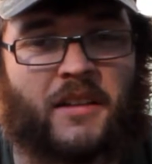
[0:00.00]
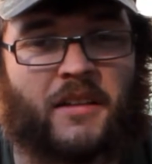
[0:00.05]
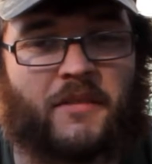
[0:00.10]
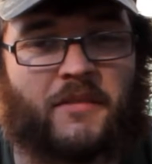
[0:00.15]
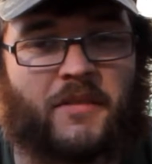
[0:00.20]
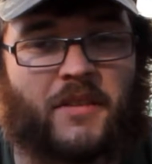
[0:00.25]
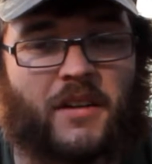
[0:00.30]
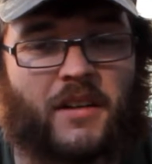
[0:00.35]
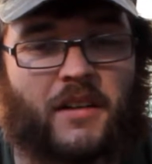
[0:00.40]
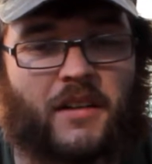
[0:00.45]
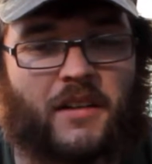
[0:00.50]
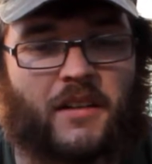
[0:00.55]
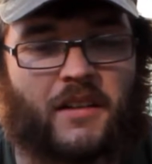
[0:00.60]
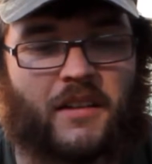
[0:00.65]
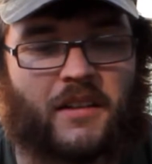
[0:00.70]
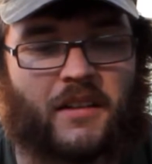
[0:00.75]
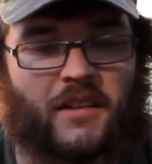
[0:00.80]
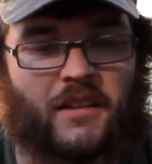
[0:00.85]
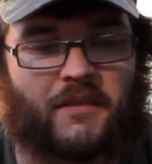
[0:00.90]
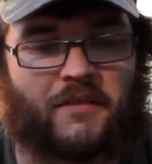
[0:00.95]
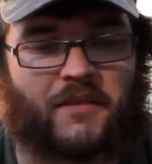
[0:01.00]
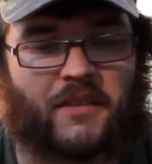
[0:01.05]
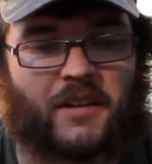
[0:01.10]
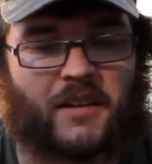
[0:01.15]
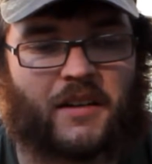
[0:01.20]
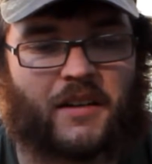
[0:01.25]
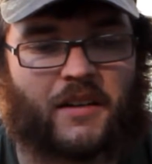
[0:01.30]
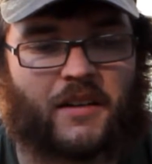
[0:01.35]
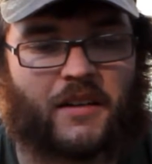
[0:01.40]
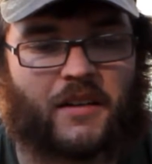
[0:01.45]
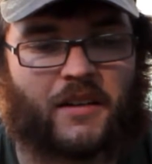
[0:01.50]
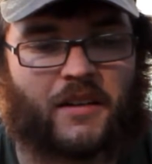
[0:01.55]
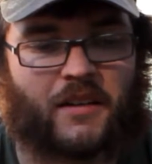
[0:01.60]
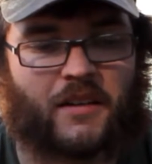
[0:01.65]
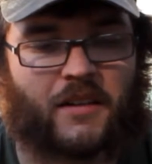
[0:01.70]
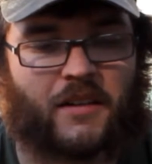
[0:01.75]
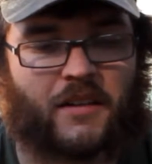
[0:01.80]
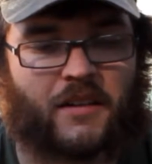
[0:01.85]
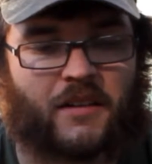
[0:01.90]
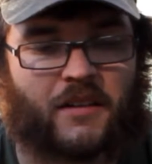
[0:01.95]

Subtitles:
in the fall. I've got a